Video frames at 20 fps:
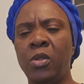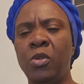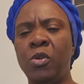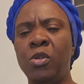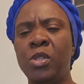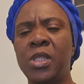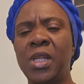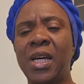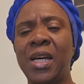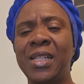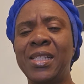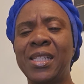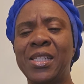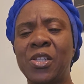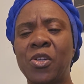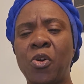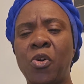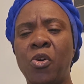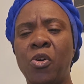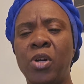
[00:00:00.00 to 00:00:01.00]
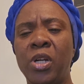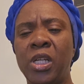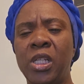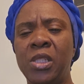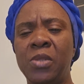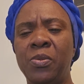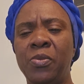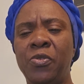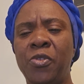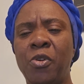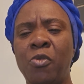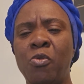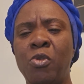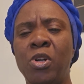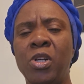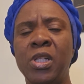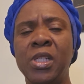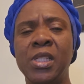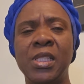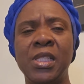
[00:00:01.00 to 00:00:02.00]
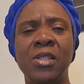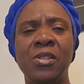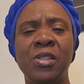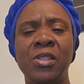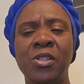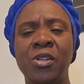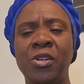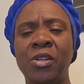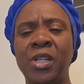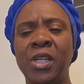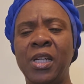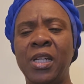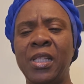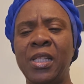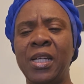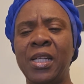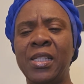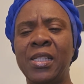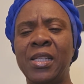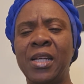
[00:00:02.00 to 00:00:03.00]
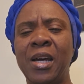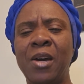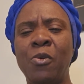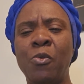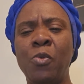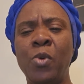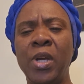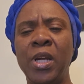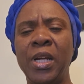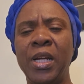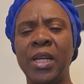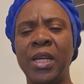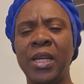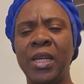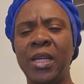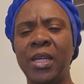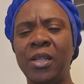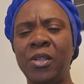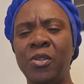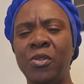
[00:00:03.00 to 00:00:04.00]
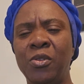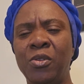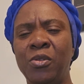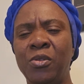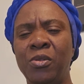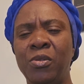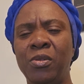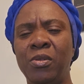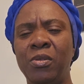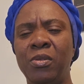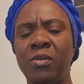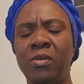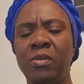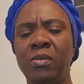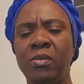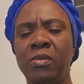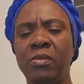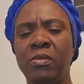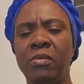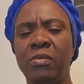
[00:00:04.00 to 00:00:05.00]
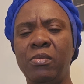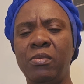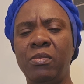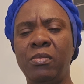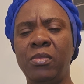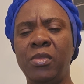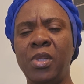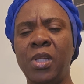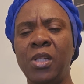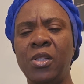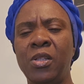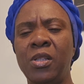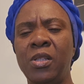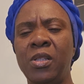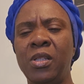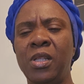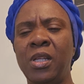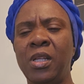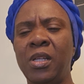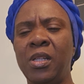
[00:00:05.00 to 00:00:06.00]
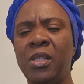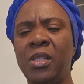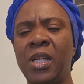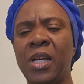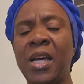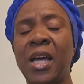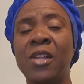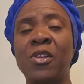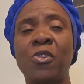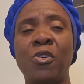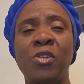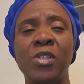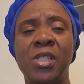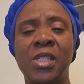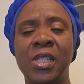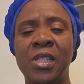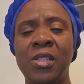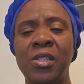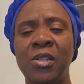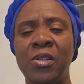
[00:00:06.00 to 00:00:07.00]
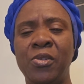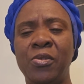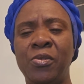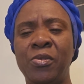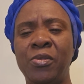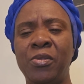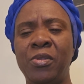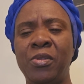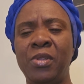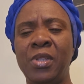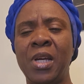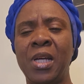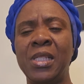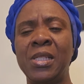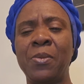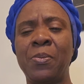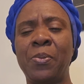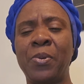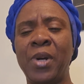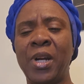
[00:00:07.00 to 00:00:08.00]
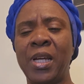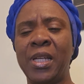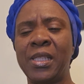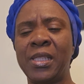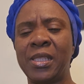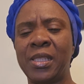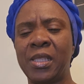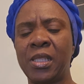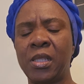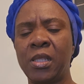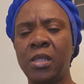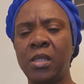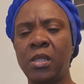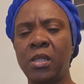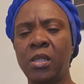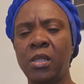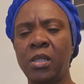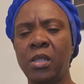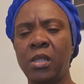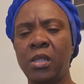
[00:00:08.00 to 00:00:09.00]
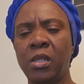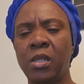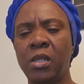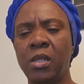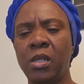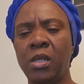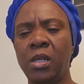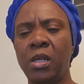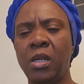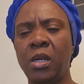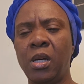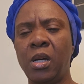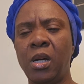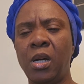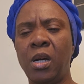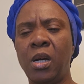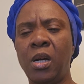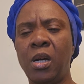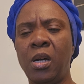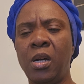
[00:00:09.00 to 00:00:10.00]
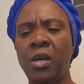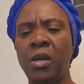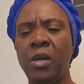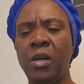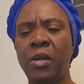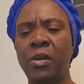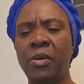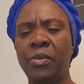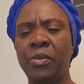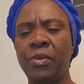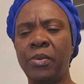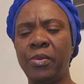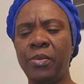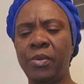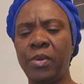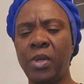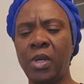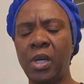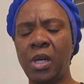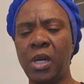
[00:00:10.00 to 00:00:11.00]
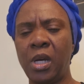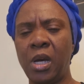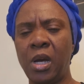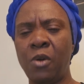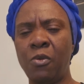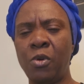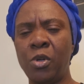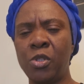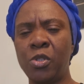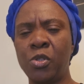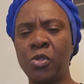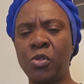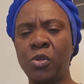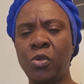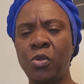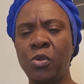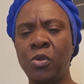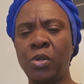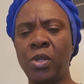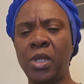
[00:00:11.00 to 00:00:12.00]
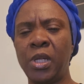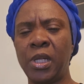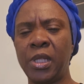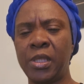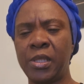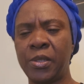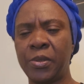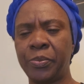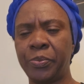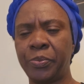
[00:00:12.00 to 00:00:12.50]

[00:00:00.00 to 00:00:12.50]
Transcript: those that are discouraged for one reason or the other, that are weary, you know, that they, they, can't continue, they're depressed. Uh, I want you to know that